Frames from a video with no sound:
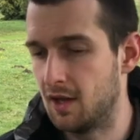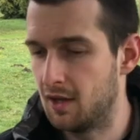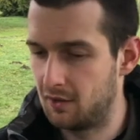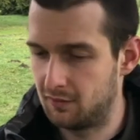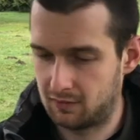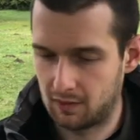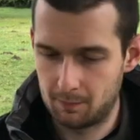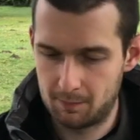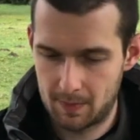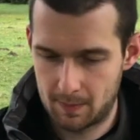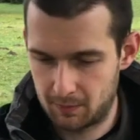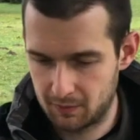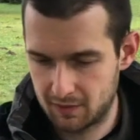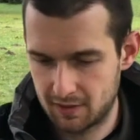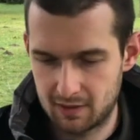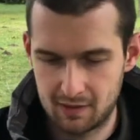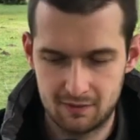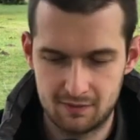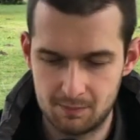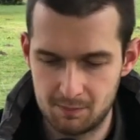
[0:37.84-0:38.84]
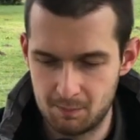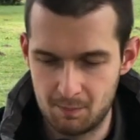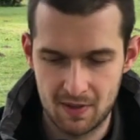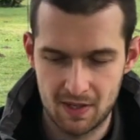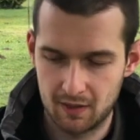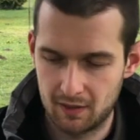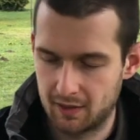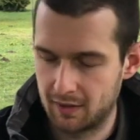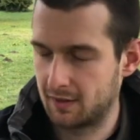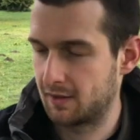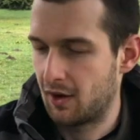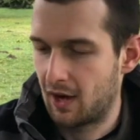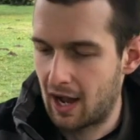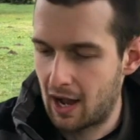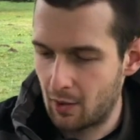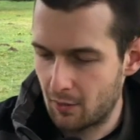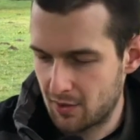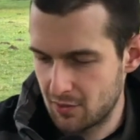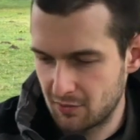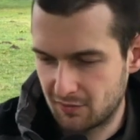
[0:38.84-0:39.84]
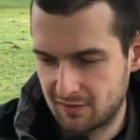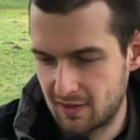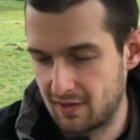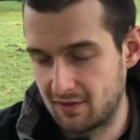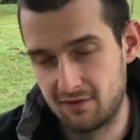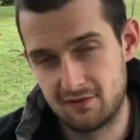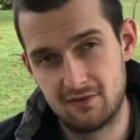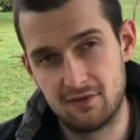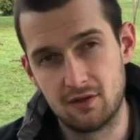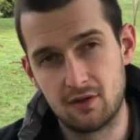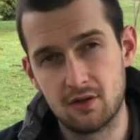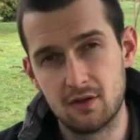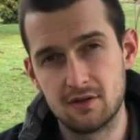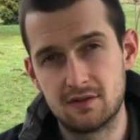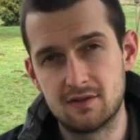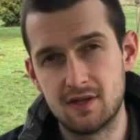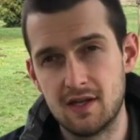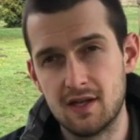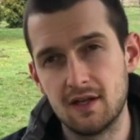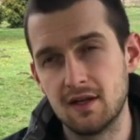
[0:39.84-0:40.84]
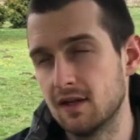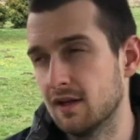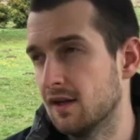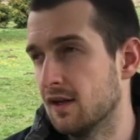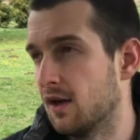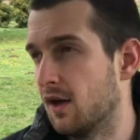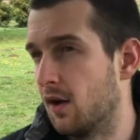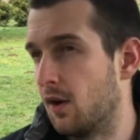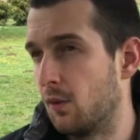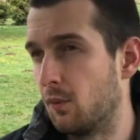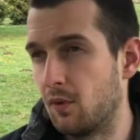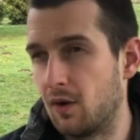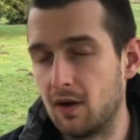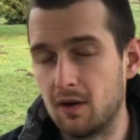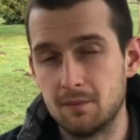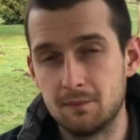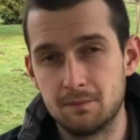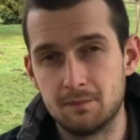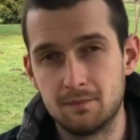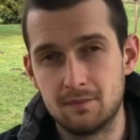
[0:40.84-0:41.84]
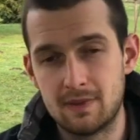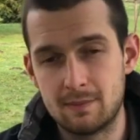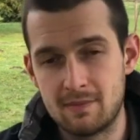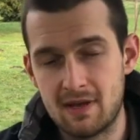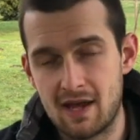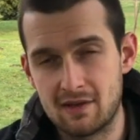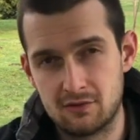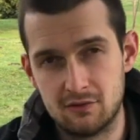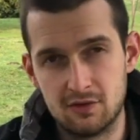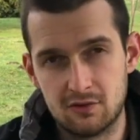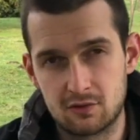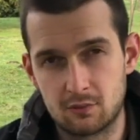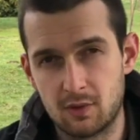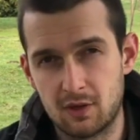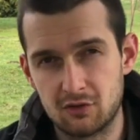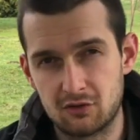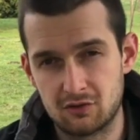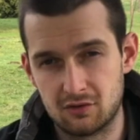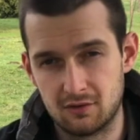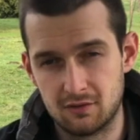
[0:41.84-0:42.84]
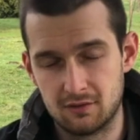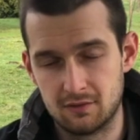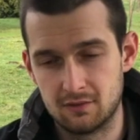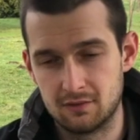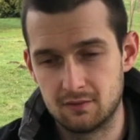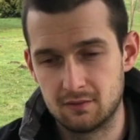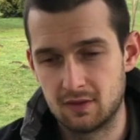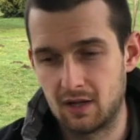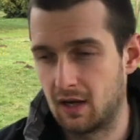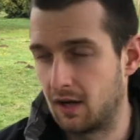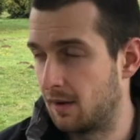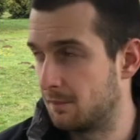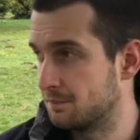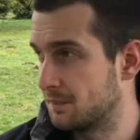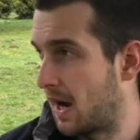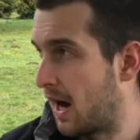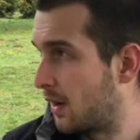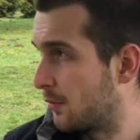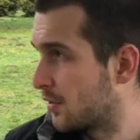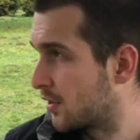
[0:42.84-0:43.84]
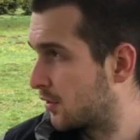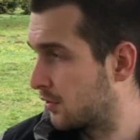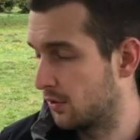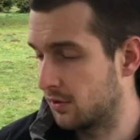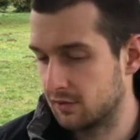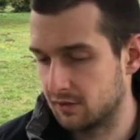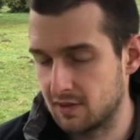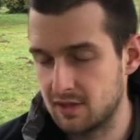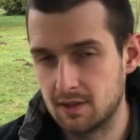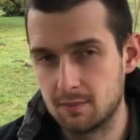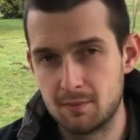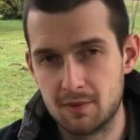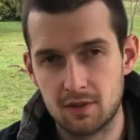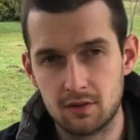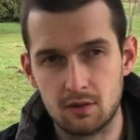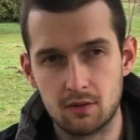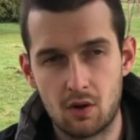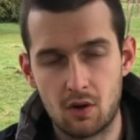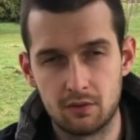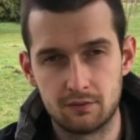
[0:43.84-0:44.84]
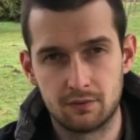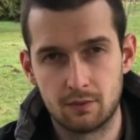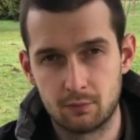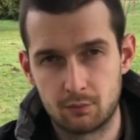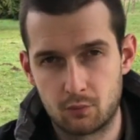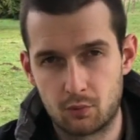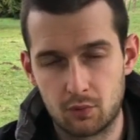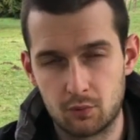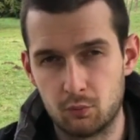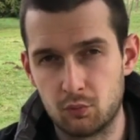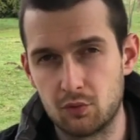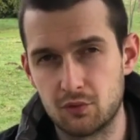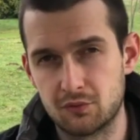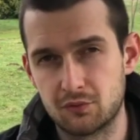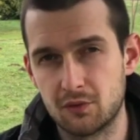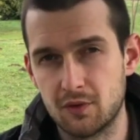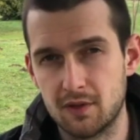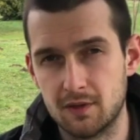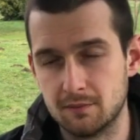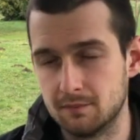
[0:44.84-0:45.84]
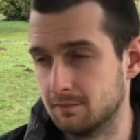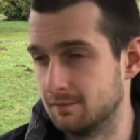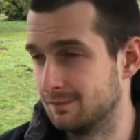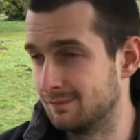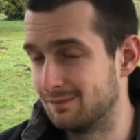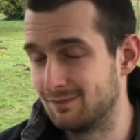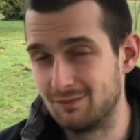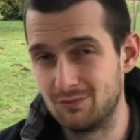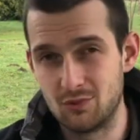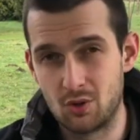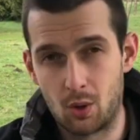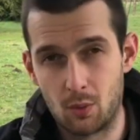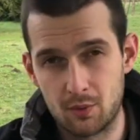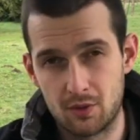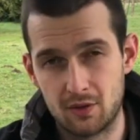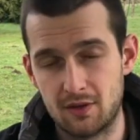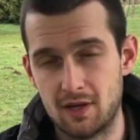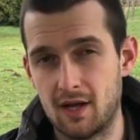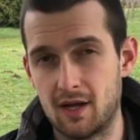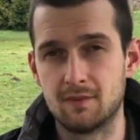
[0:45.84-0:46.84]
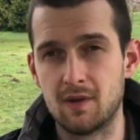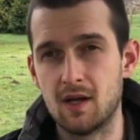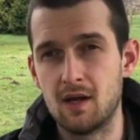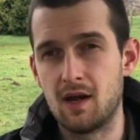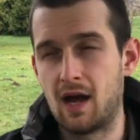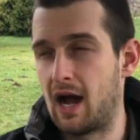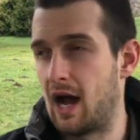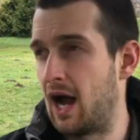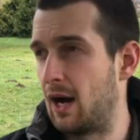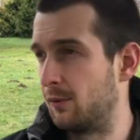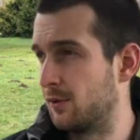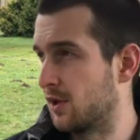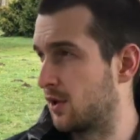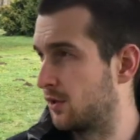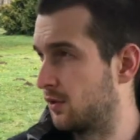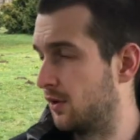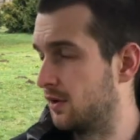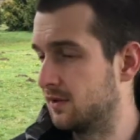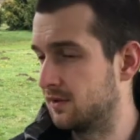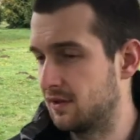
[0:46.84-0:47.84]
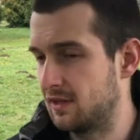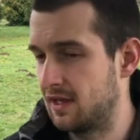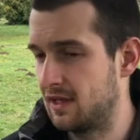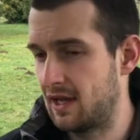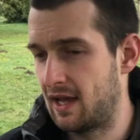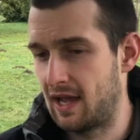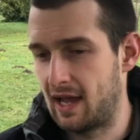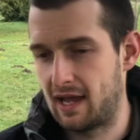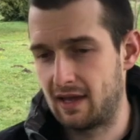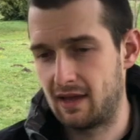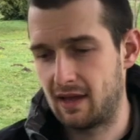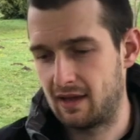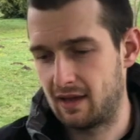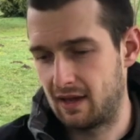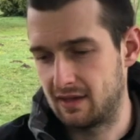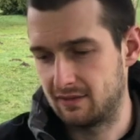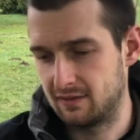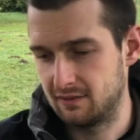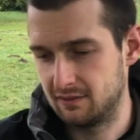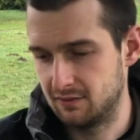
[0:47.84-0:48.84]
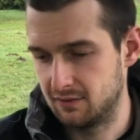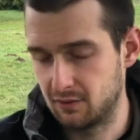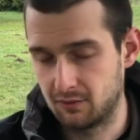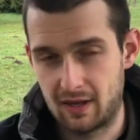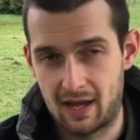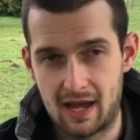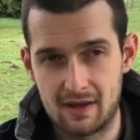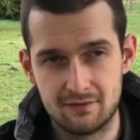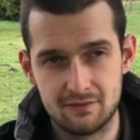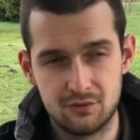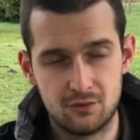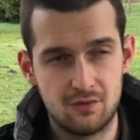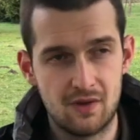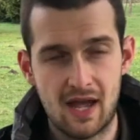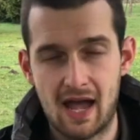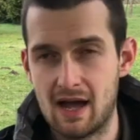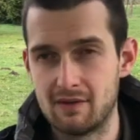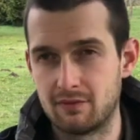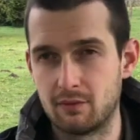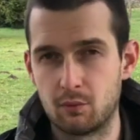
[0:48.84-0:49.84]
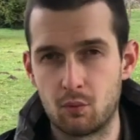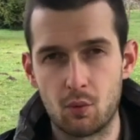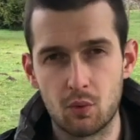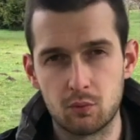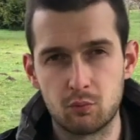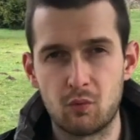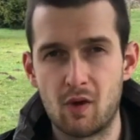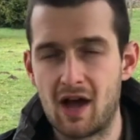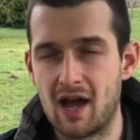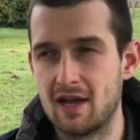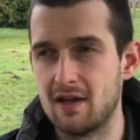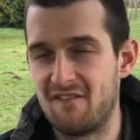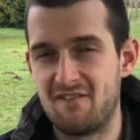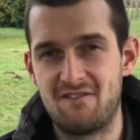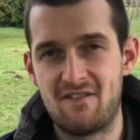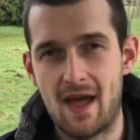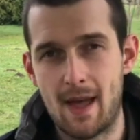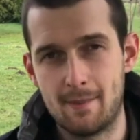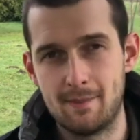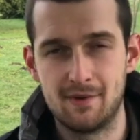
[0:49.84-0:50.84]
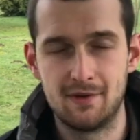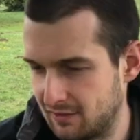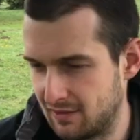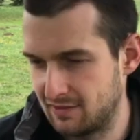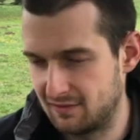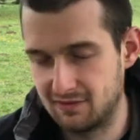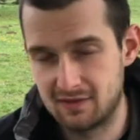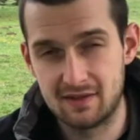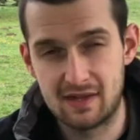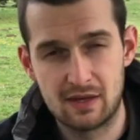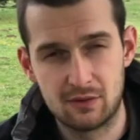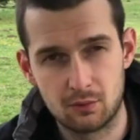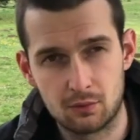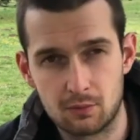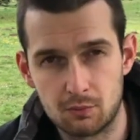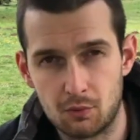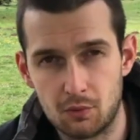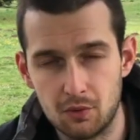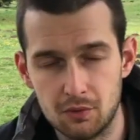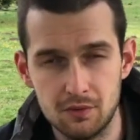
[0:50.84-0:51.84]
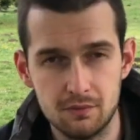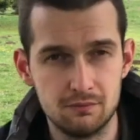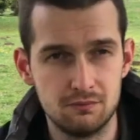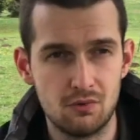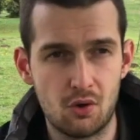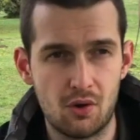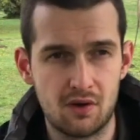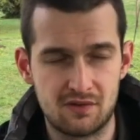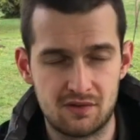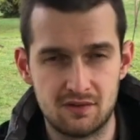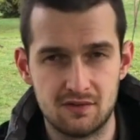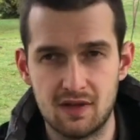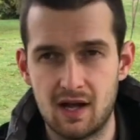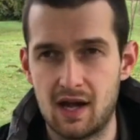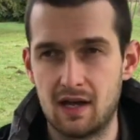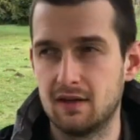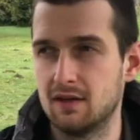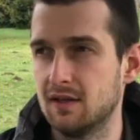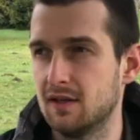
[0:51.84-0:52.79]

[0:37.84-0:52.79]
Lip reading: Some people are gonna be like, how can you say this is a good thing? Well, let me ask you this question. Are we currently in the middle of World War III? No, we're not. Are we currently, do we have a worldwide famine? Is it the end of the world? No, it's not.